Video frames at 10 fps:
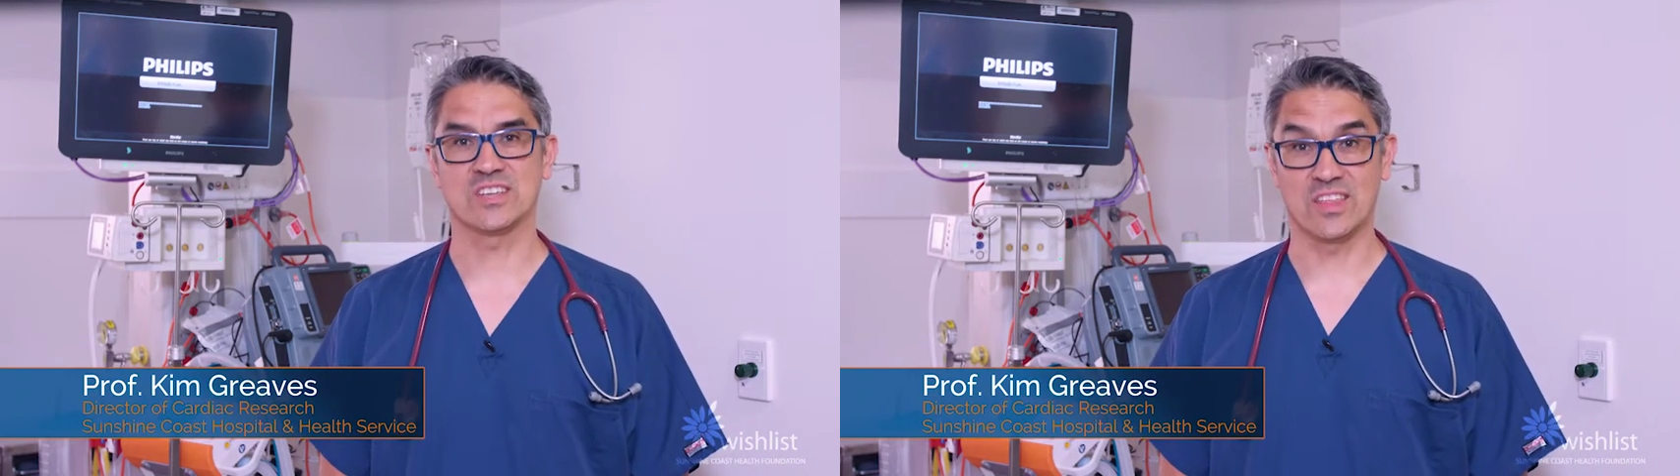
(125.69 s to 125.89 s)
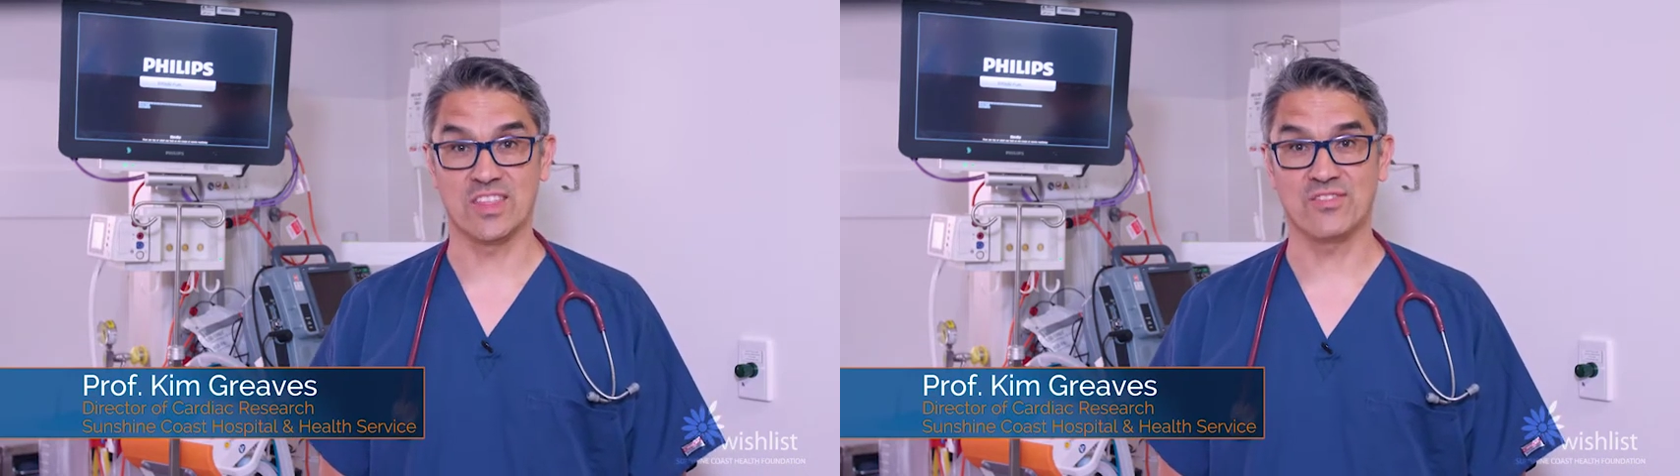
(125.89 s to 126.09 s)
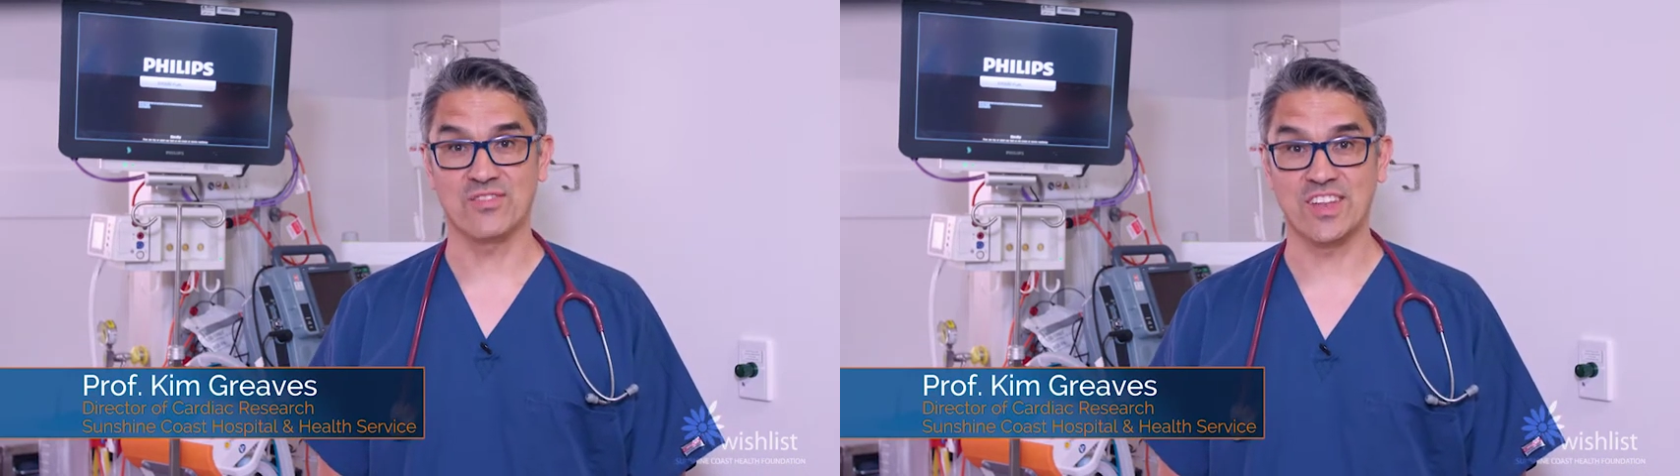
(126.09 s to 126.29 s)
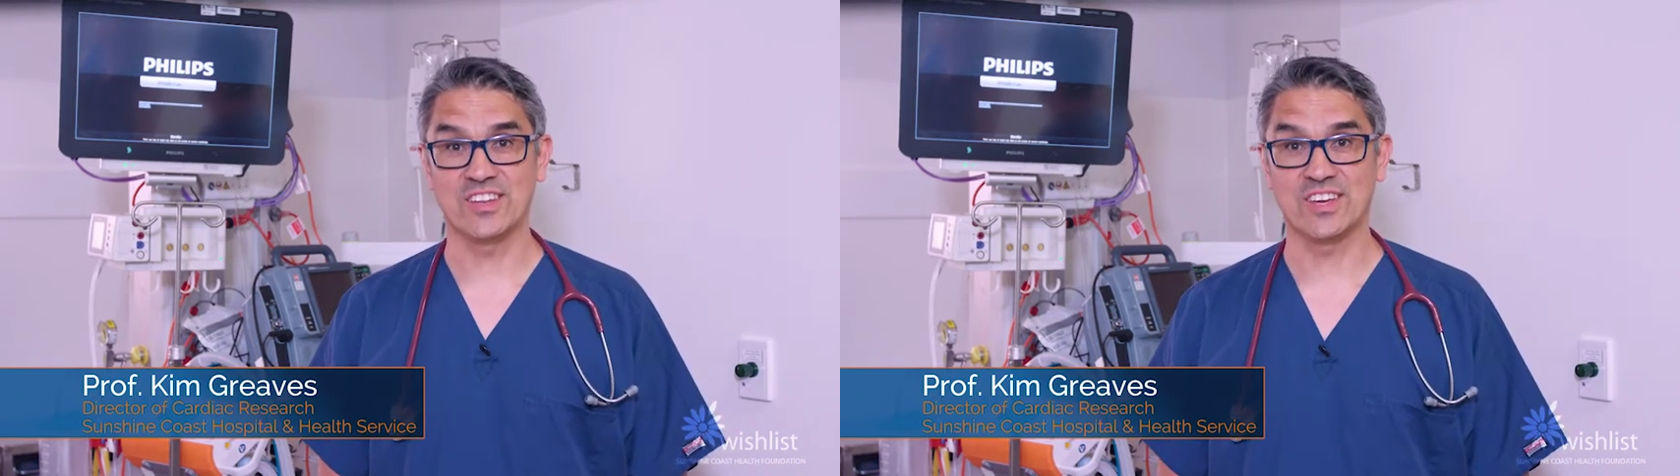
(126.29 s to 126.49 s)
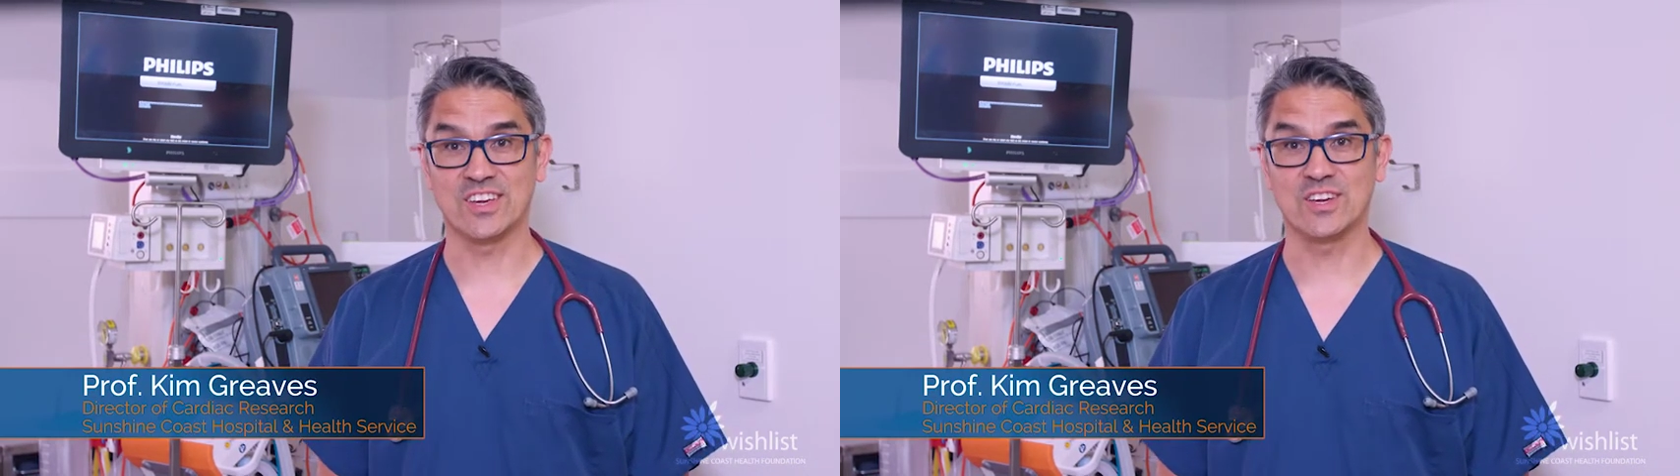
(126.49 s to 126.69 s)
and their
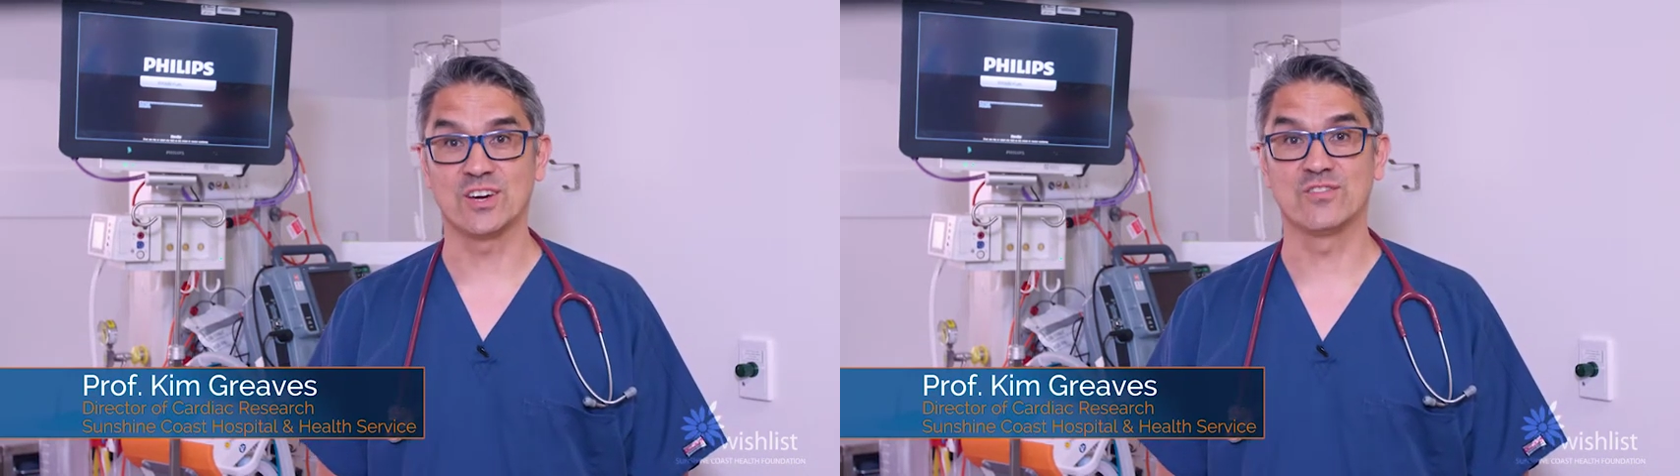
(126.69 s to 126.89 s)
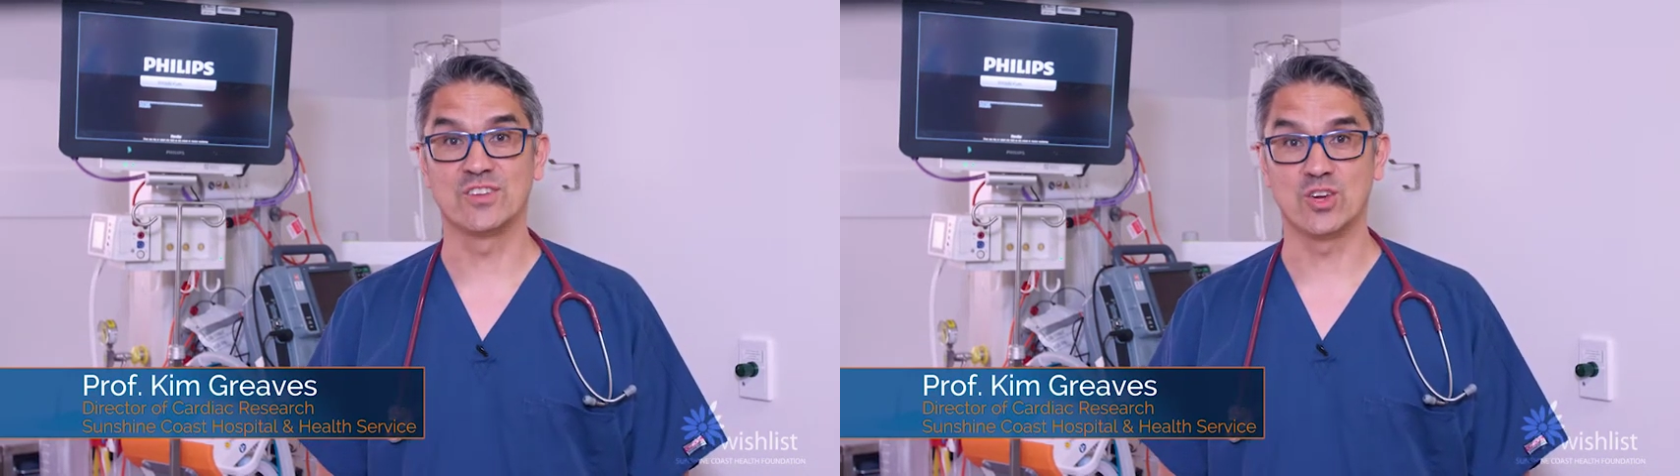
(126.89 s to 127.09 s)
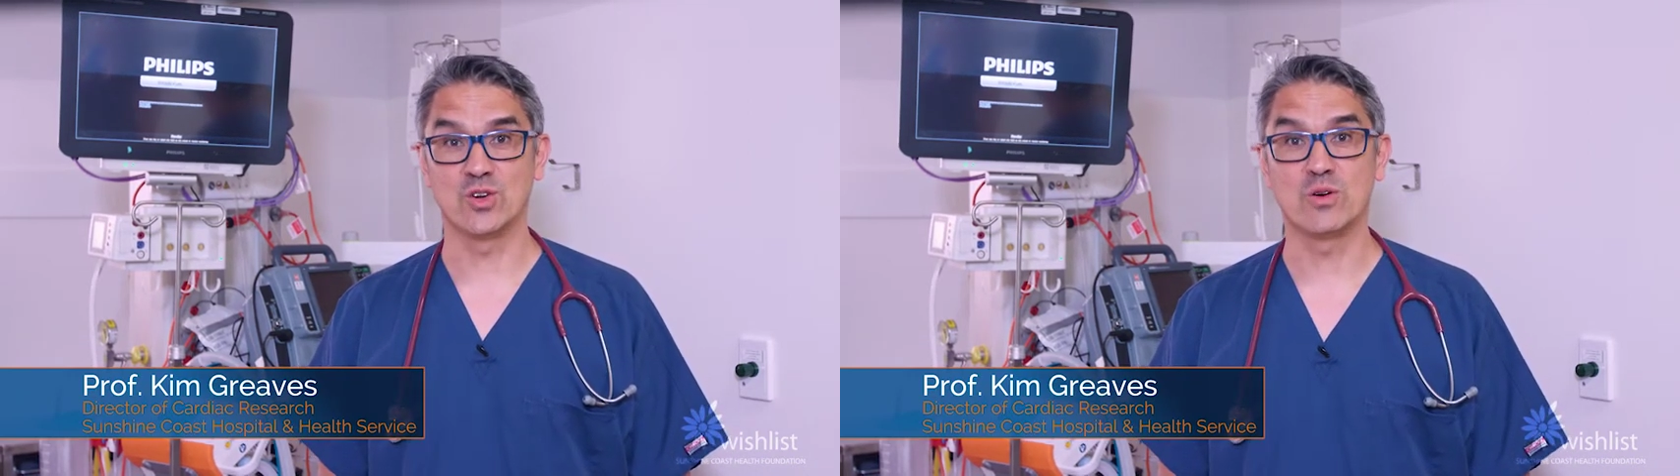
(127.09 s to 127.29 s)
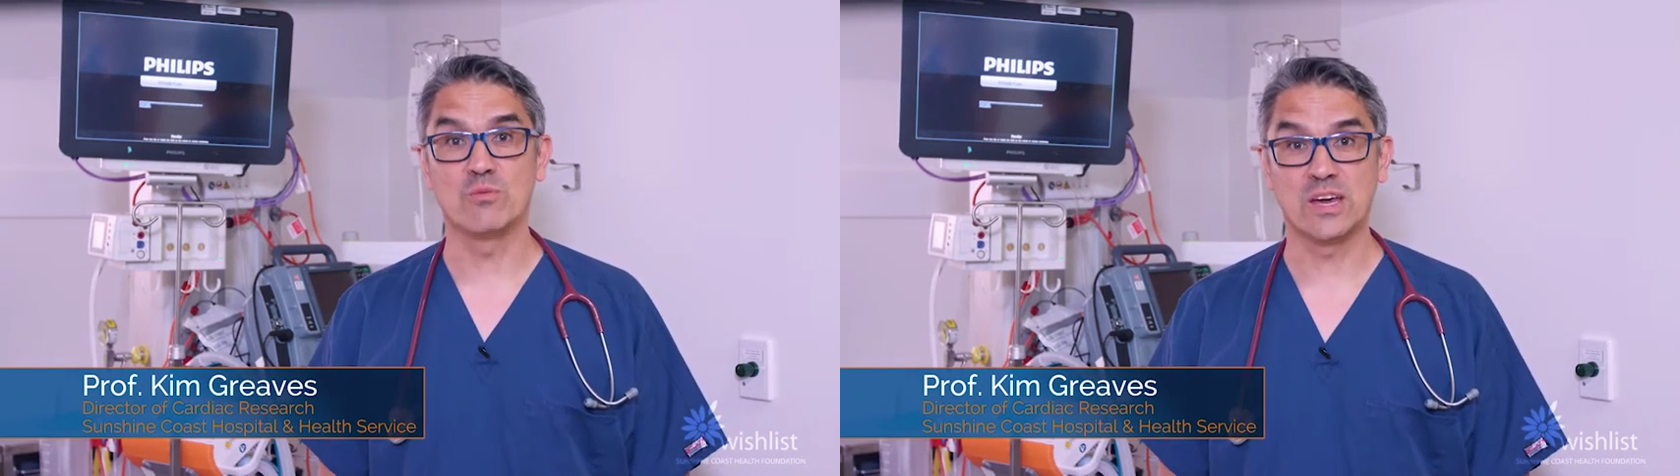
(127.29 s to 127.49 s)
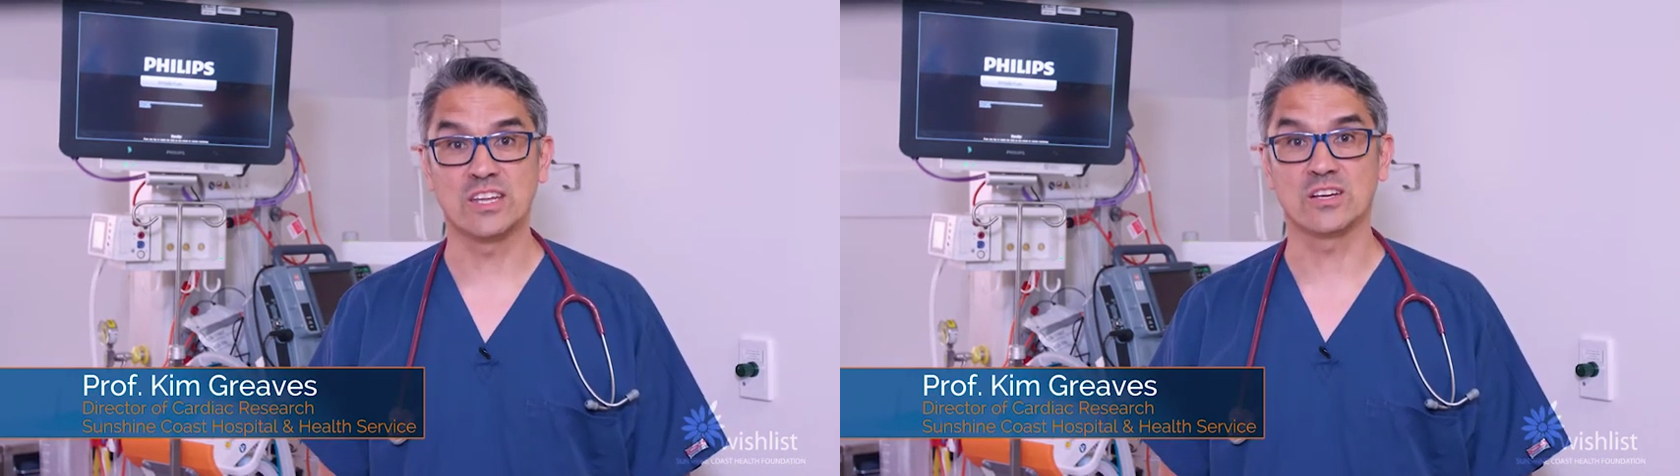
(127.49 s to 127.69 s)
funding of new
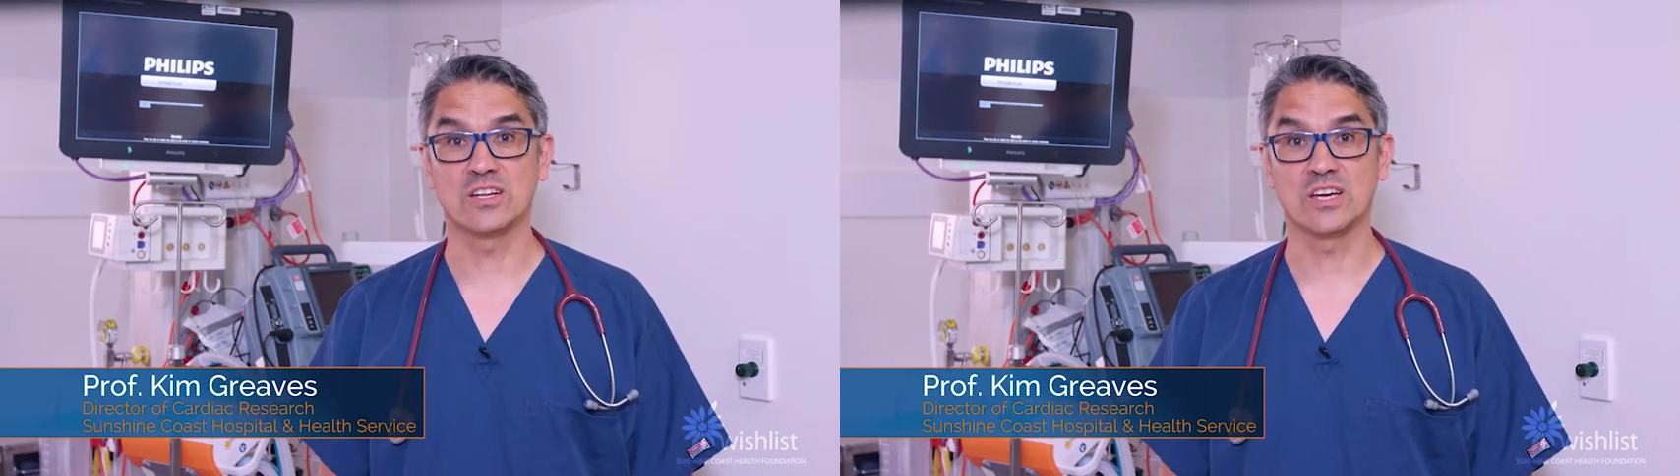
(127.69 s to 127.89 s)
medical